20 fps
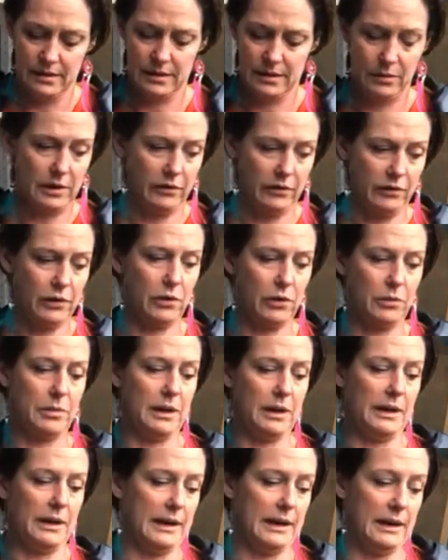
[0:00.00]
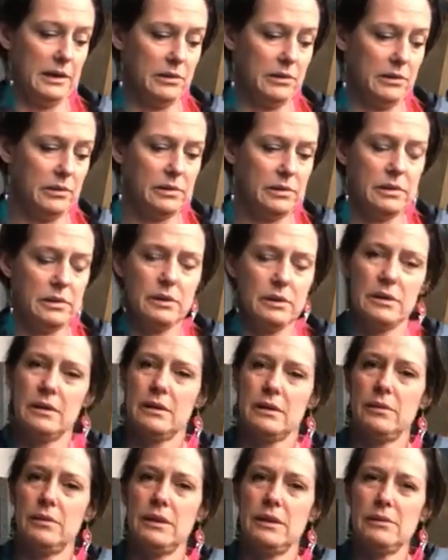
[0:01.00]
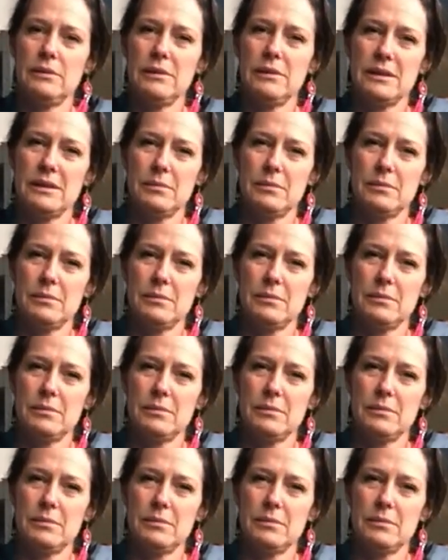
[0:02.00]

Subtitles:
So when I've got my handles, can we see,